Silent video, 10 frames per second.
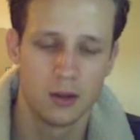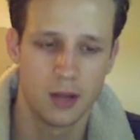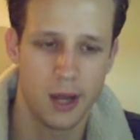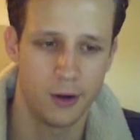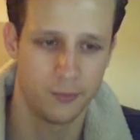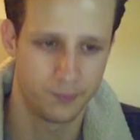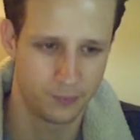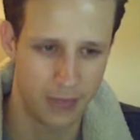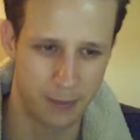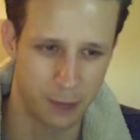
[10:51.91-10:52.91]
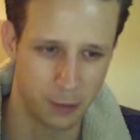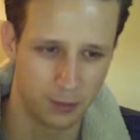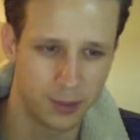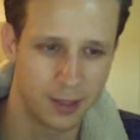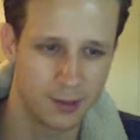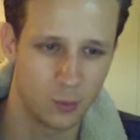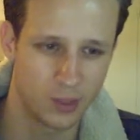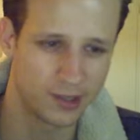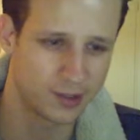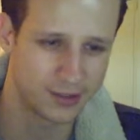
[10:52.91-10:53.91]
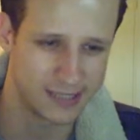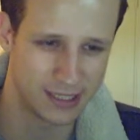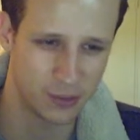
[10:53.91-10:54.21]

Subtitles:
don't know. I probably will continue